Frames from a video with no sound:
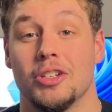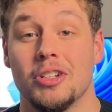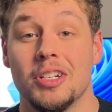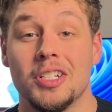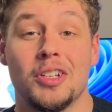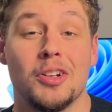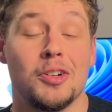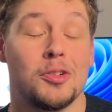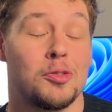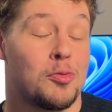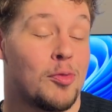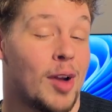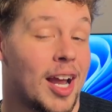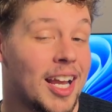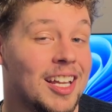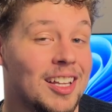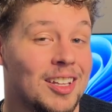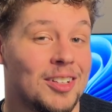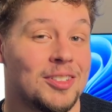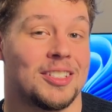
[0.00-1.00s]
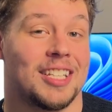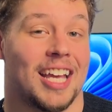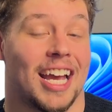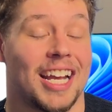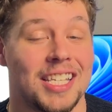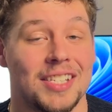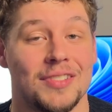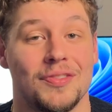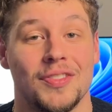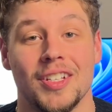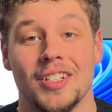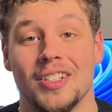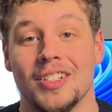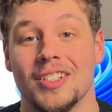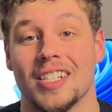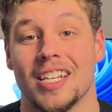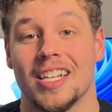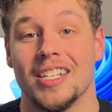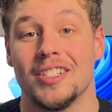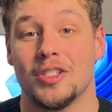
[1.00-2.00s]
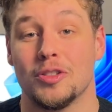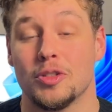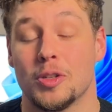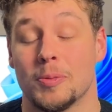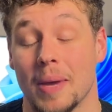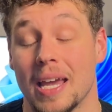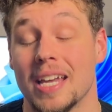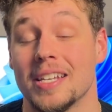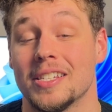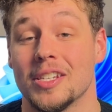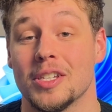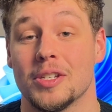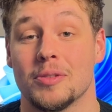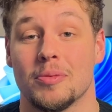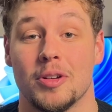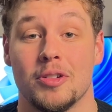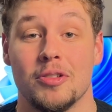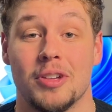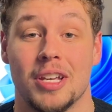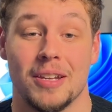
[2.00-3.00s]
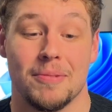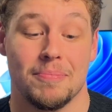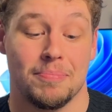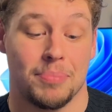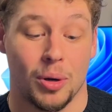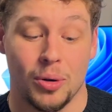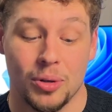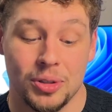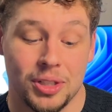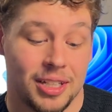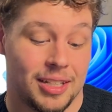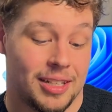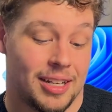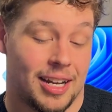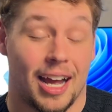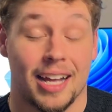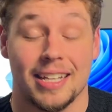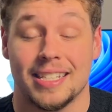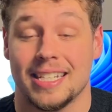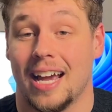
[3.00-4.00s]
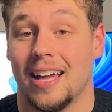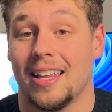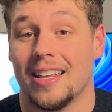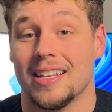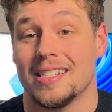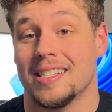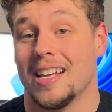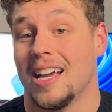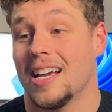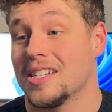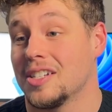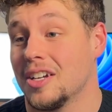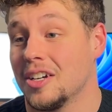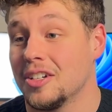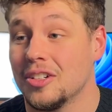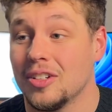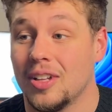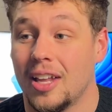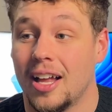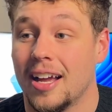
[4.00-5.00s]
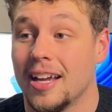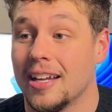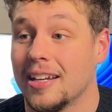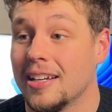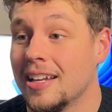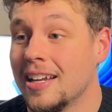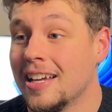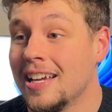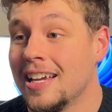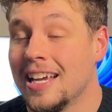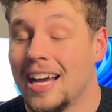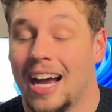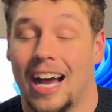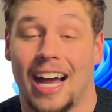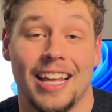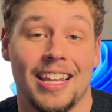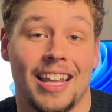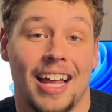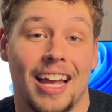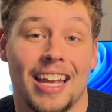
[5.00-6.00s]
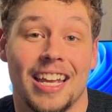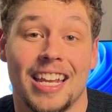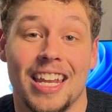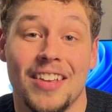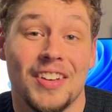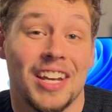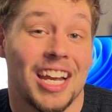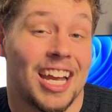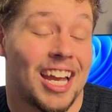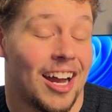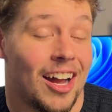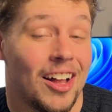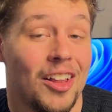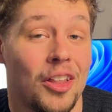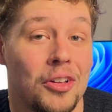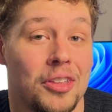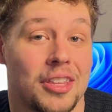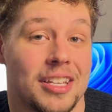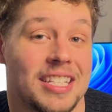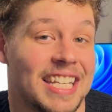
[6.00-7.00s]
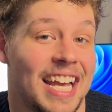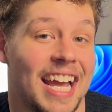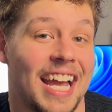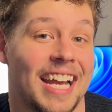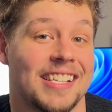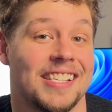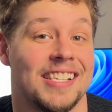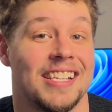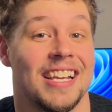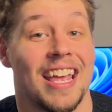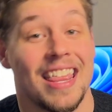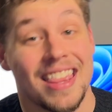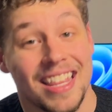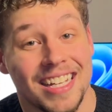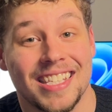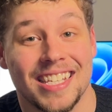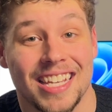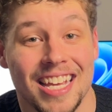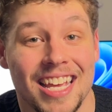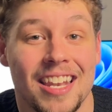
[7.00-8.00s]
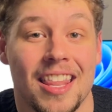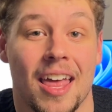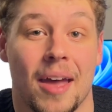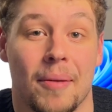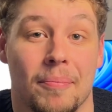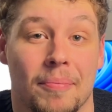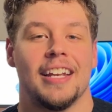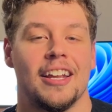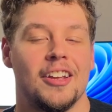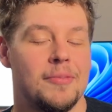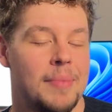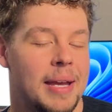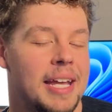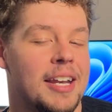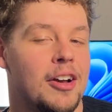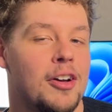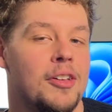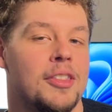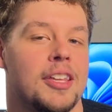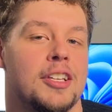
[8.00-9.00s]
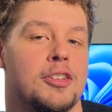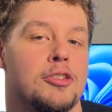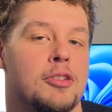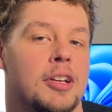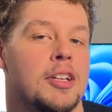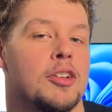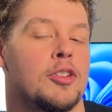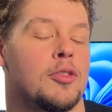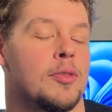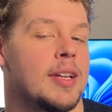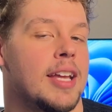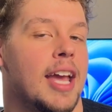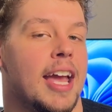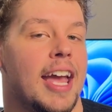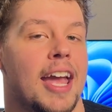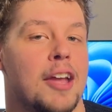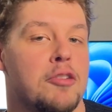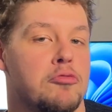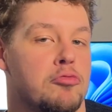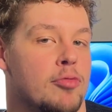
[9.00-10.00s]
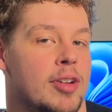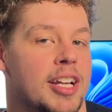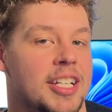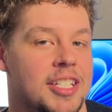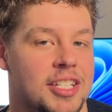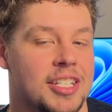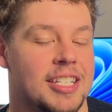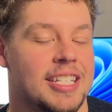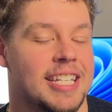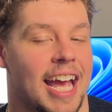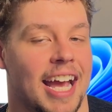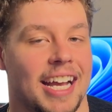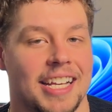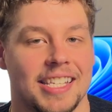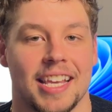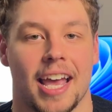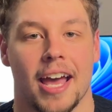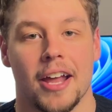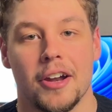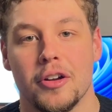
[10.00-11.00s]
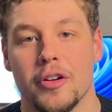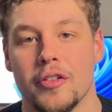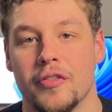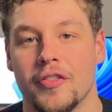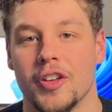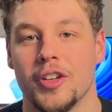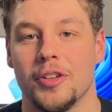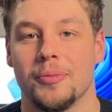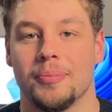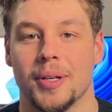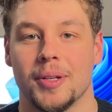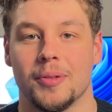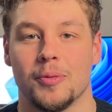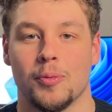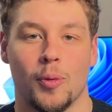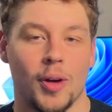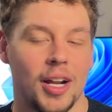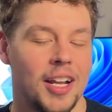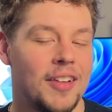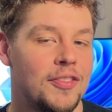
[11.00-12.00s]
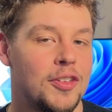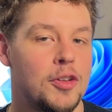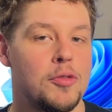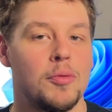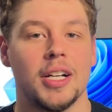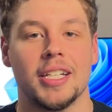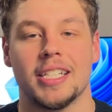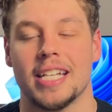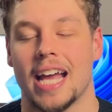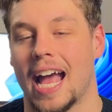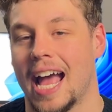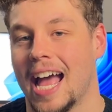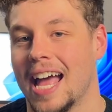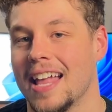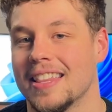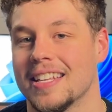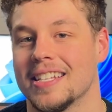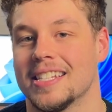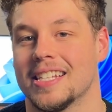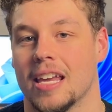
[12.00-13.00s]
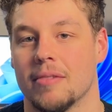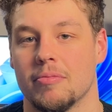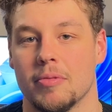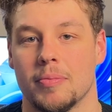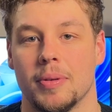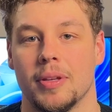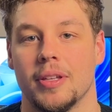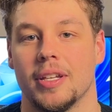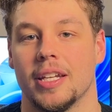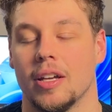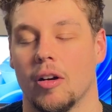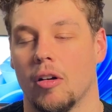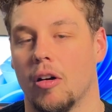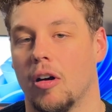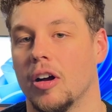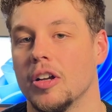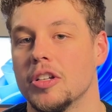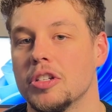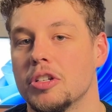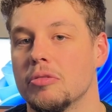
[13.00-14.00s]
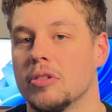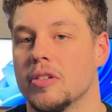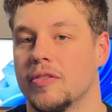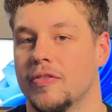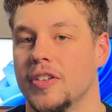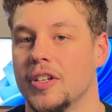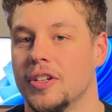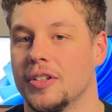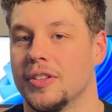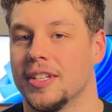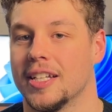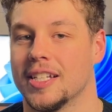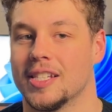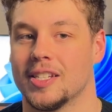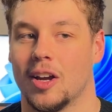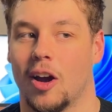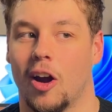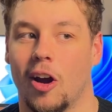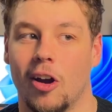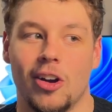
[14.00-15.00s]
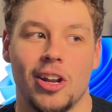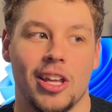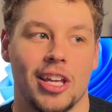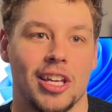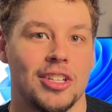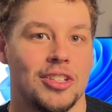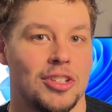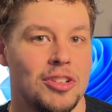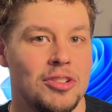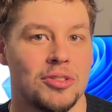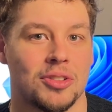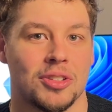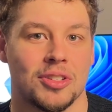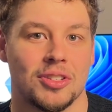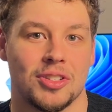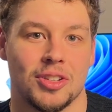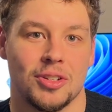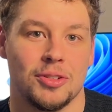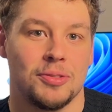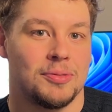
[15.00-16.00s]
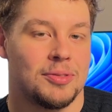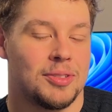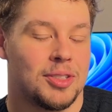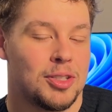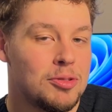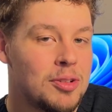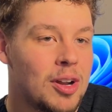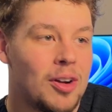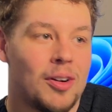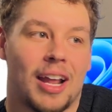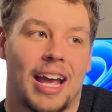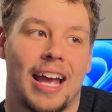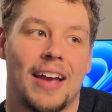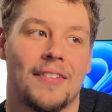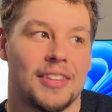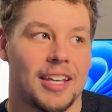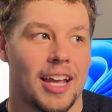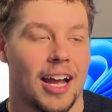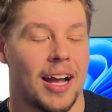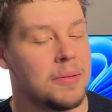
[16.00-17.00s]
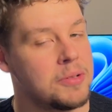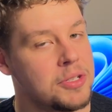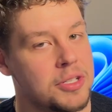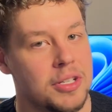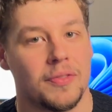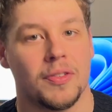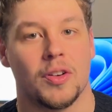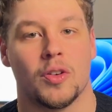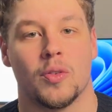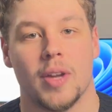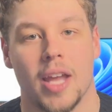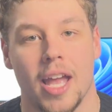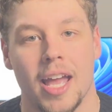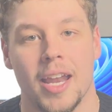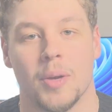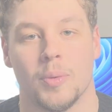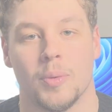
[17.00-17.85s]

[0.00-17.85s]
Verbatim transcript: can turn regular text fields into spaces where you can bolden, italicize, underline, highlight, and even color the text that's in them. Now you may know that you can create a rich text editor field, but what if you want to add this capability onto a field that's already in use so you don't have the option of creating